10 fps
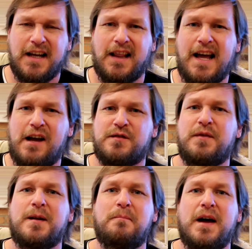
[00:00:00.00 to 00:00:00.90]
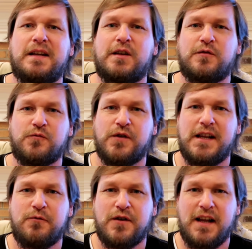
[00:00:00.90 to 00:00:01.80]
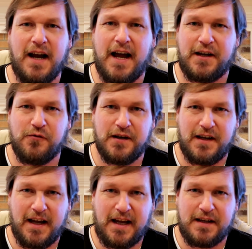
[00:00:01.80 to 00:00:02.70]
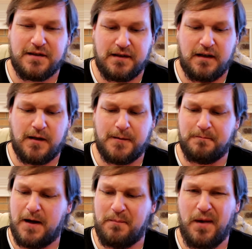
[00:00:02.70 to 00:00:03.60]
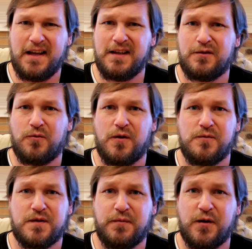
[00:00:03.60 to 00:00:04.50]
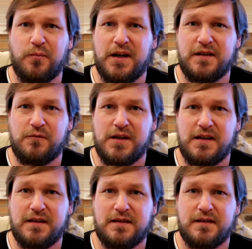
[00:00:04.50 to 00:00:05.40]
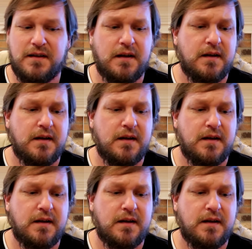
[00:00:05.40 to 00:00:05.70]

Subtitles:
It allows me to make those really accurate casts. I mainly throw spinner baits with this.